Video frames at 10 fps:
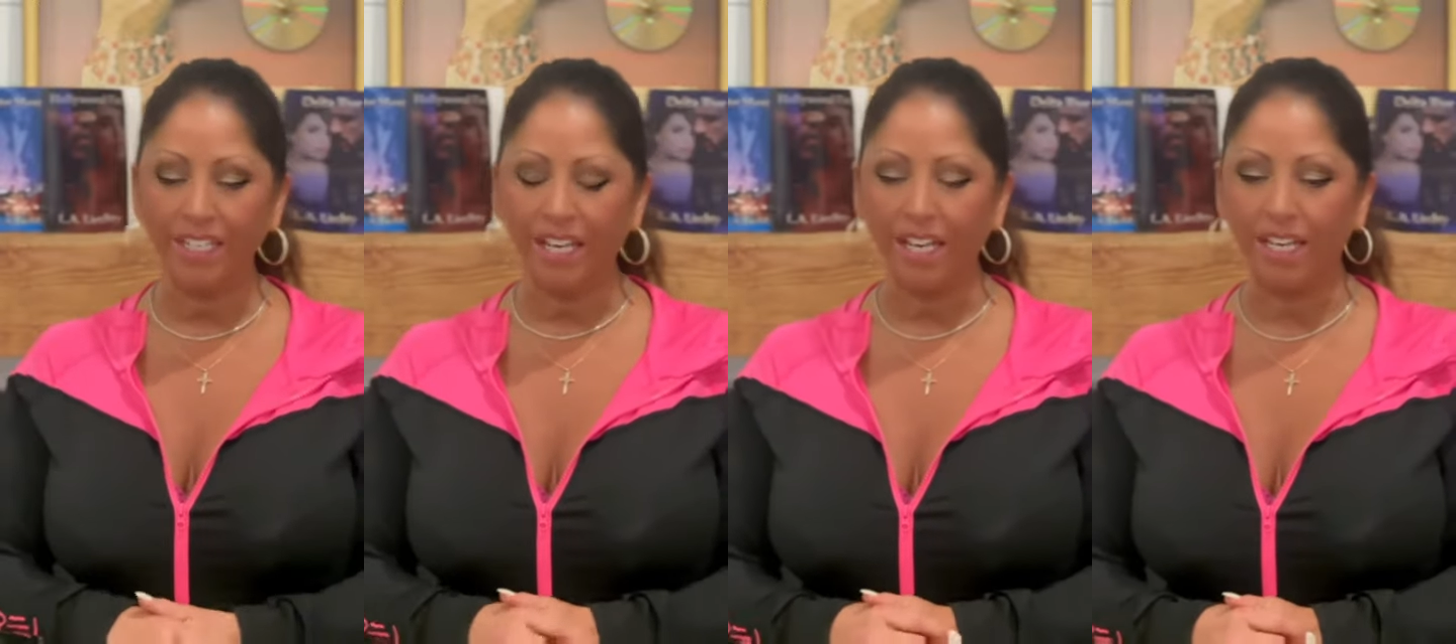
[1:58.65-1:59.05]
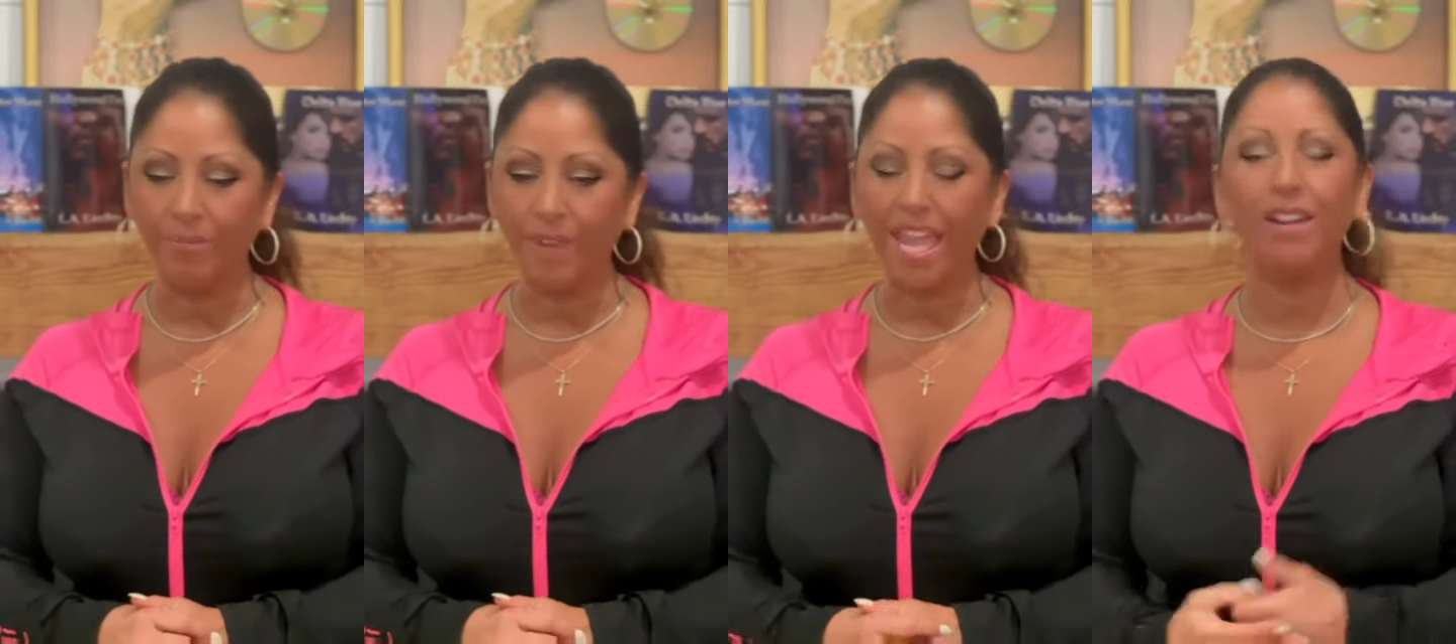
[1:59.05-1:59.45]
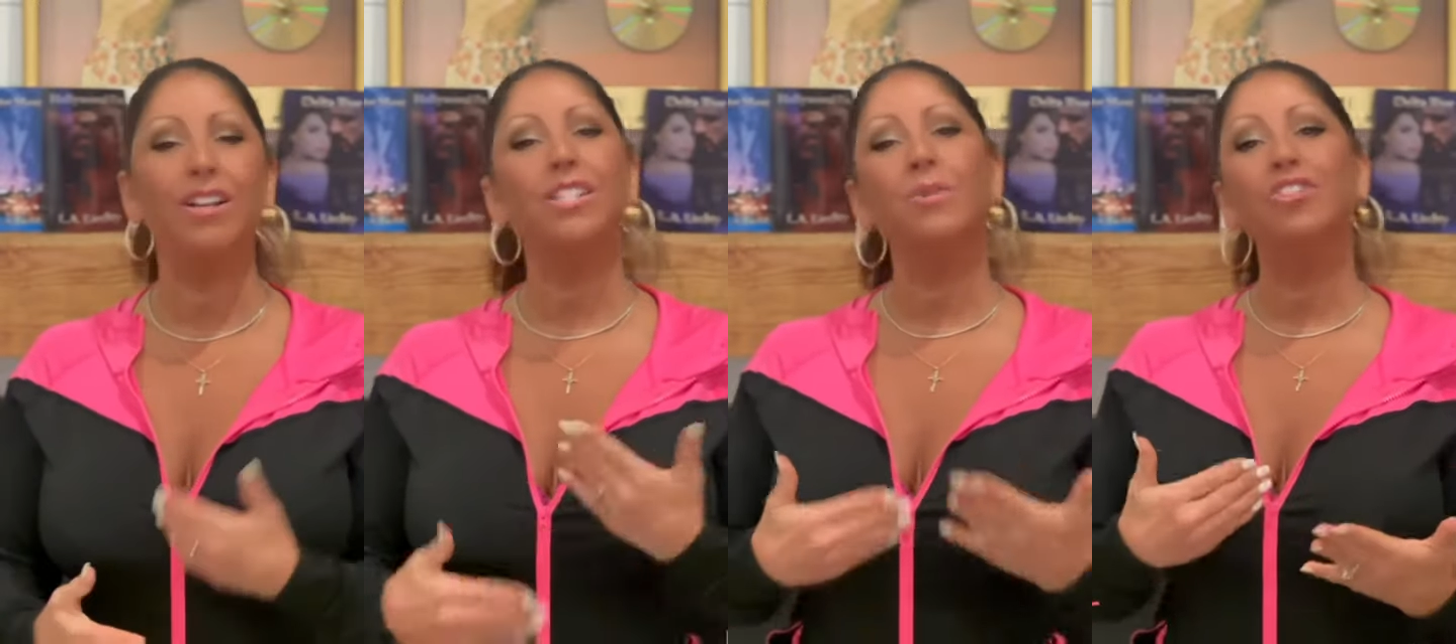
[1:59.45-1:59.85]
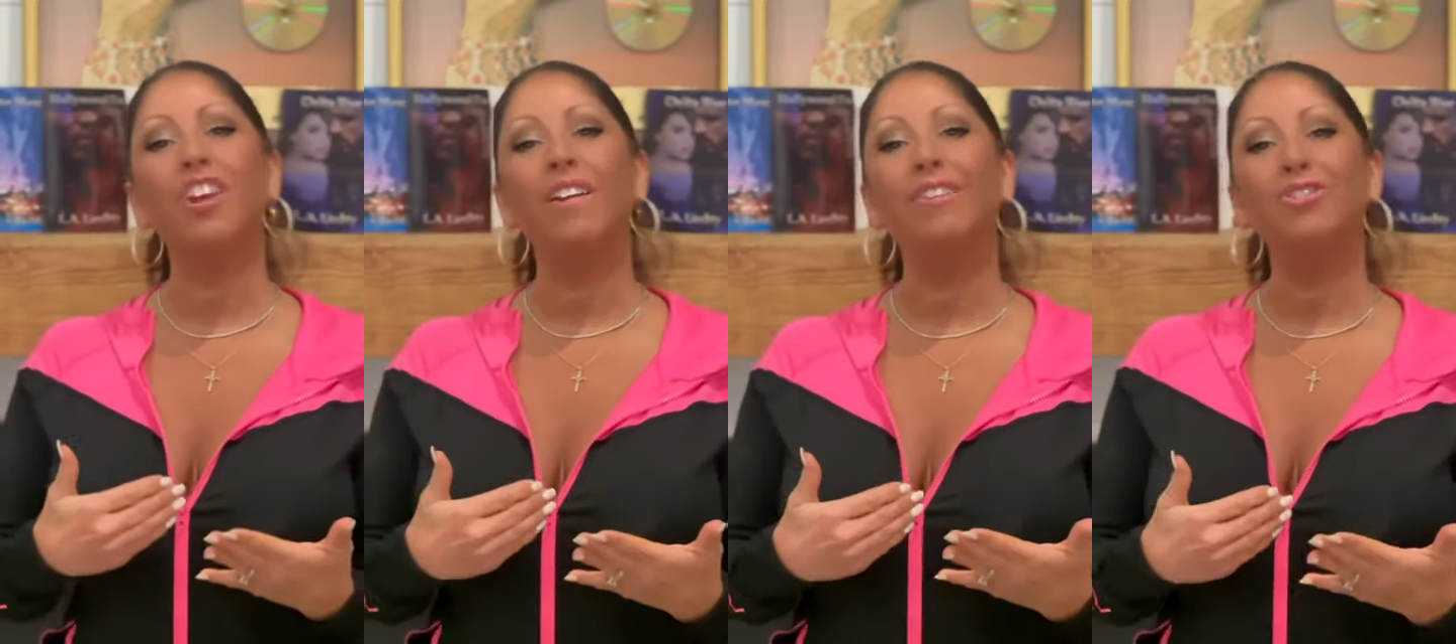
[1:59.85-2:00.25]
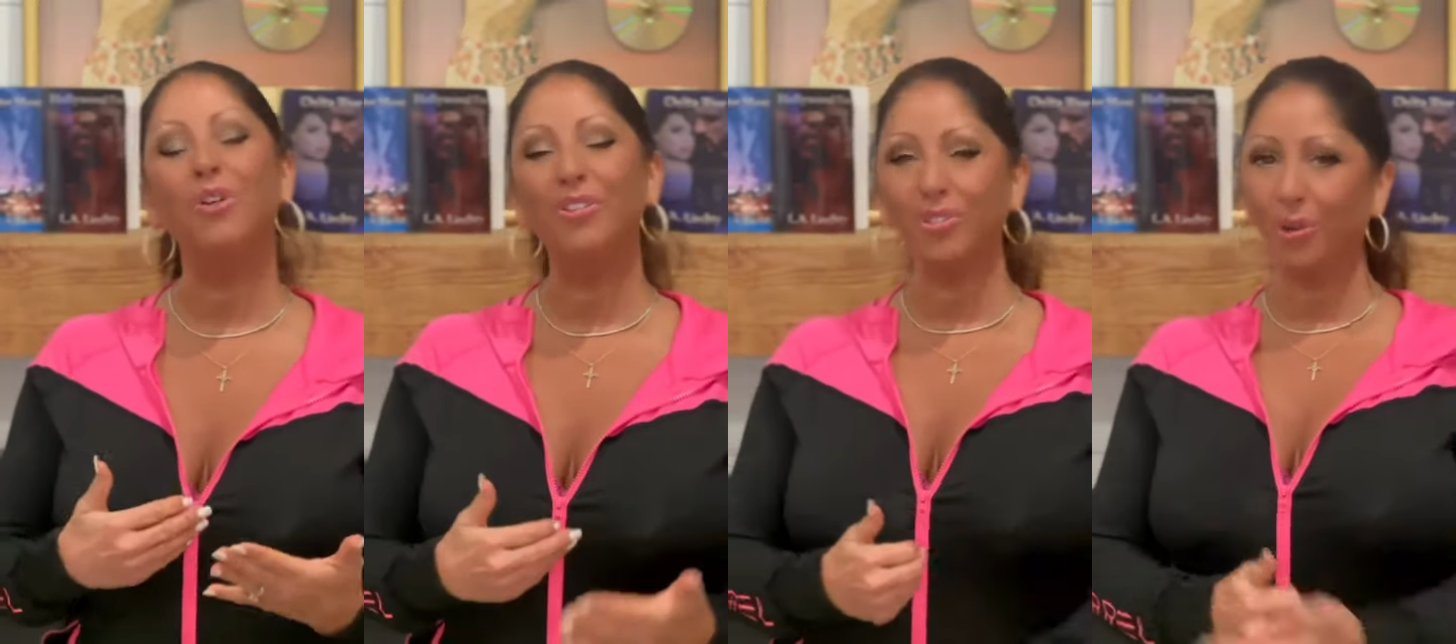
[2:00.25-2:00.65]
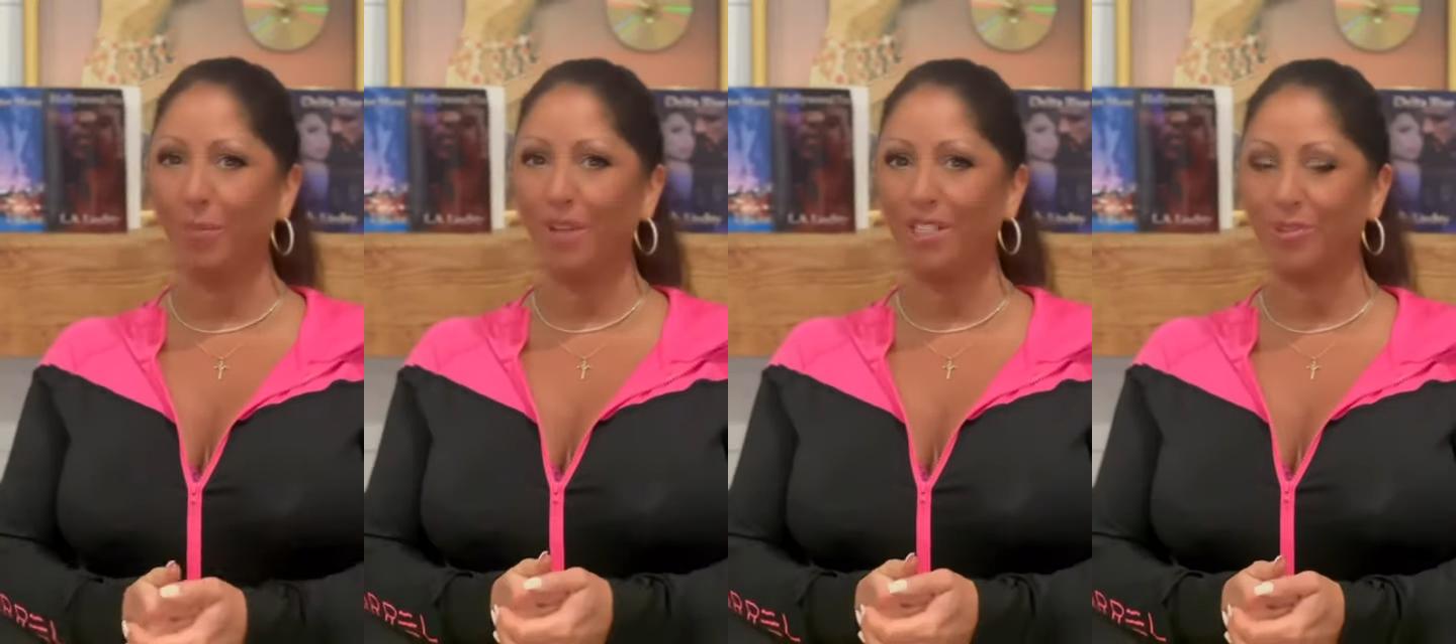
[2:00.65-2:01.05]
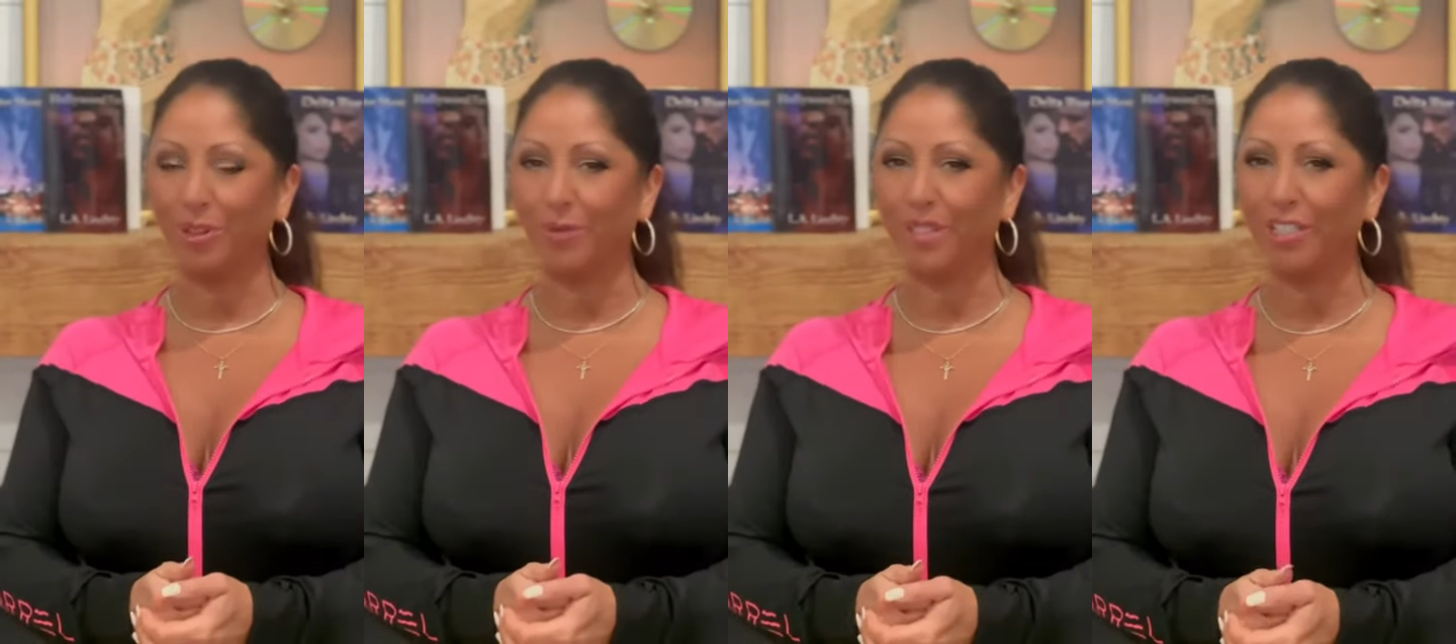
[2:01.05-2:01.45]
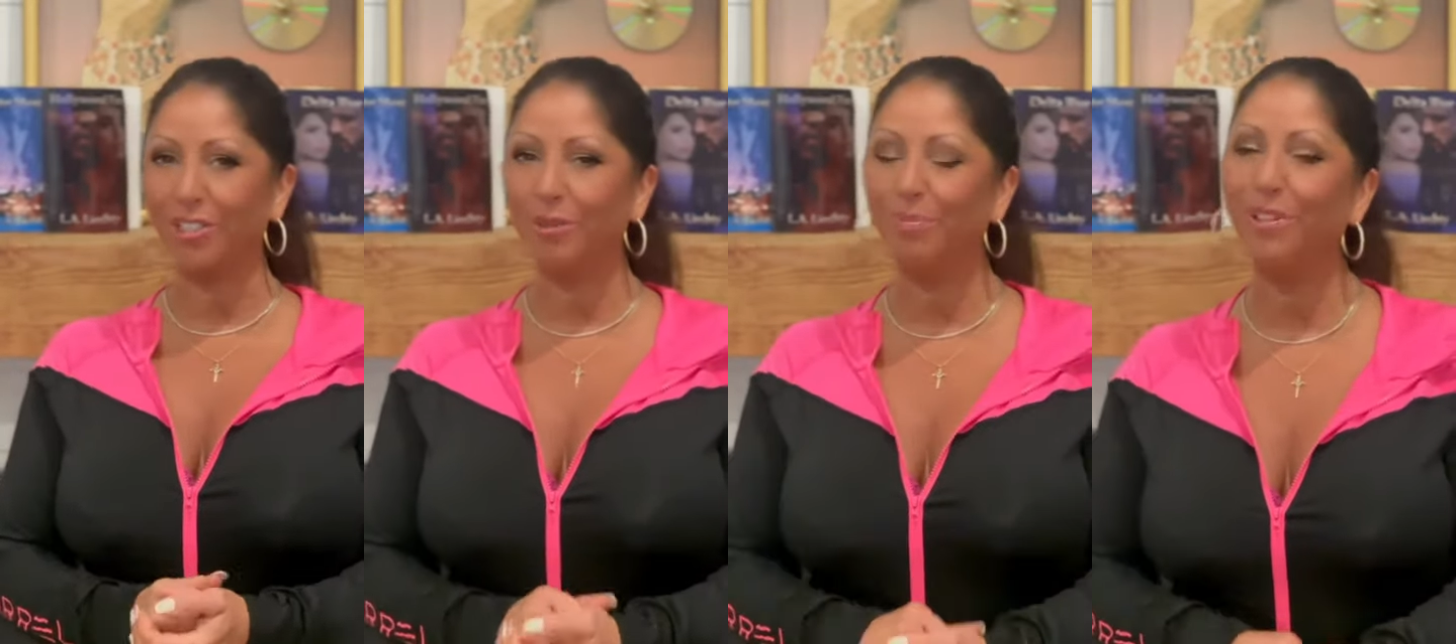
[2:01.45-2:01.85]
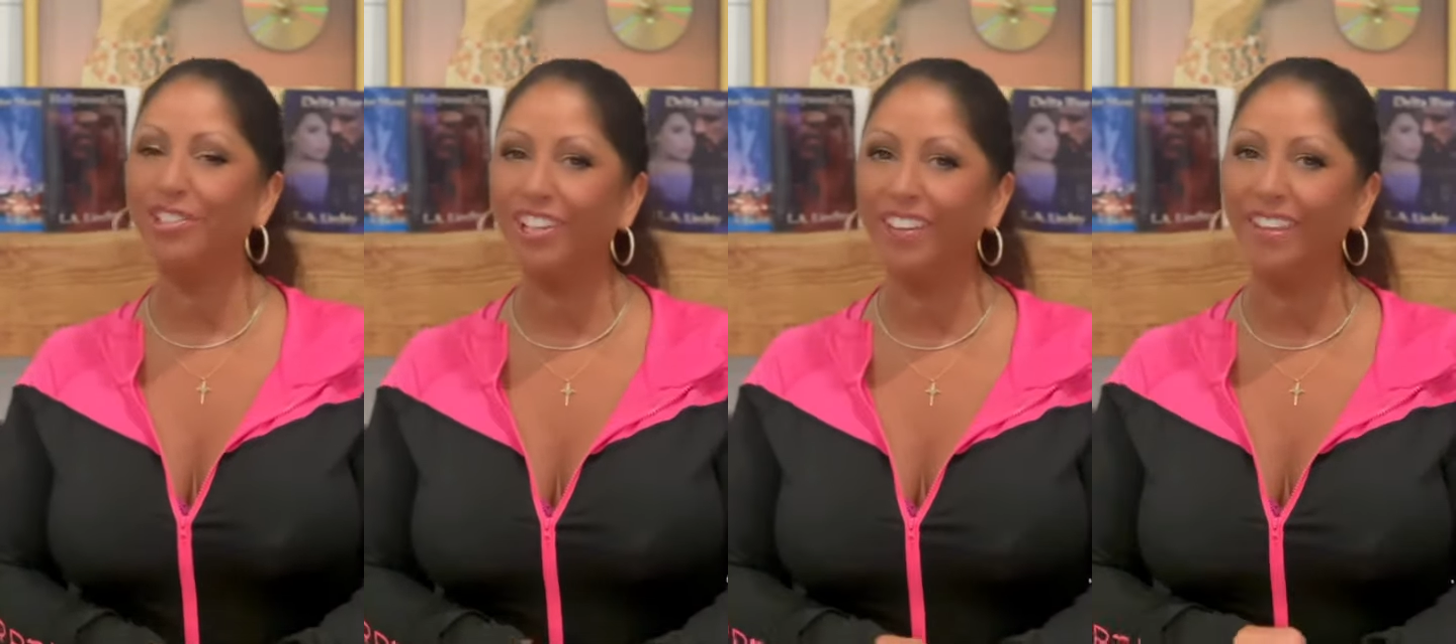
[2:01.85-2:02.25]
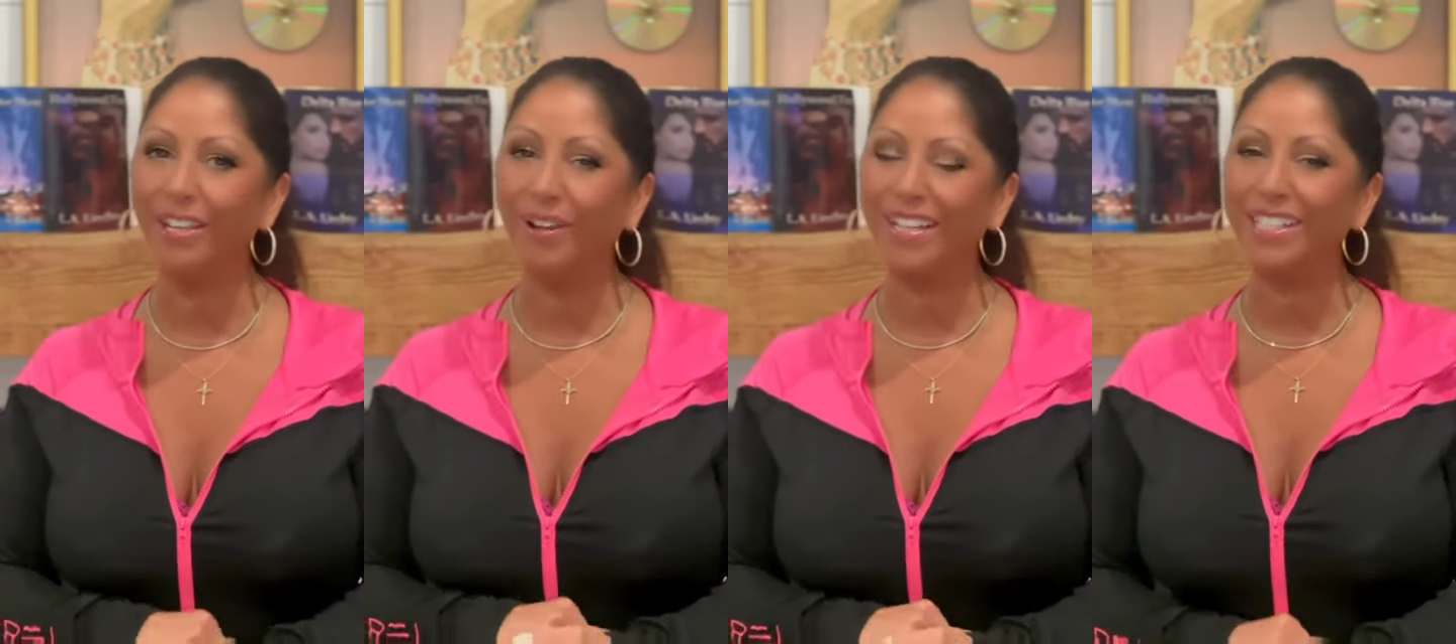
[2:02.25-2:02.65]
Um, and also a shout out to all the Scorpions groups. I do appreciate that you guys